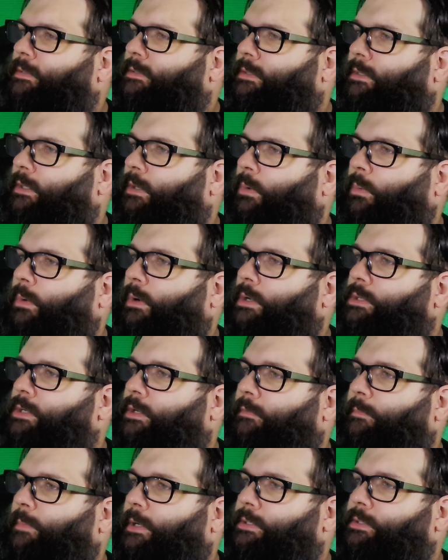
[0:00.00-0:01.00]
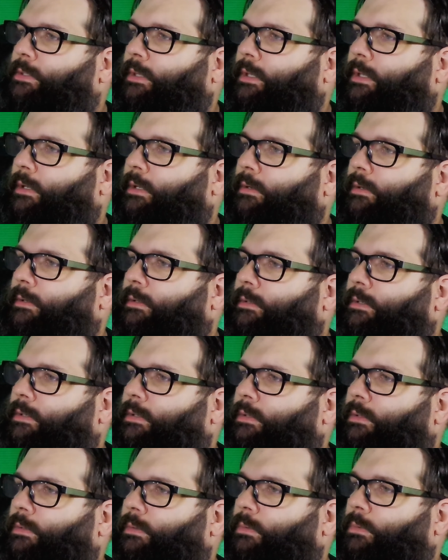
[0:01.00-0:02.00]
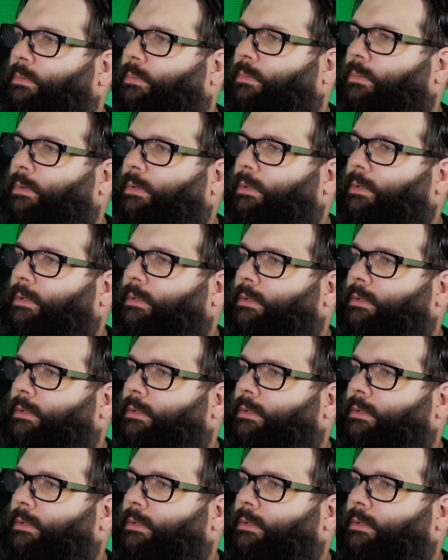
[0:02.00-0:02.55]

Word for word: also the origin of Punchline two,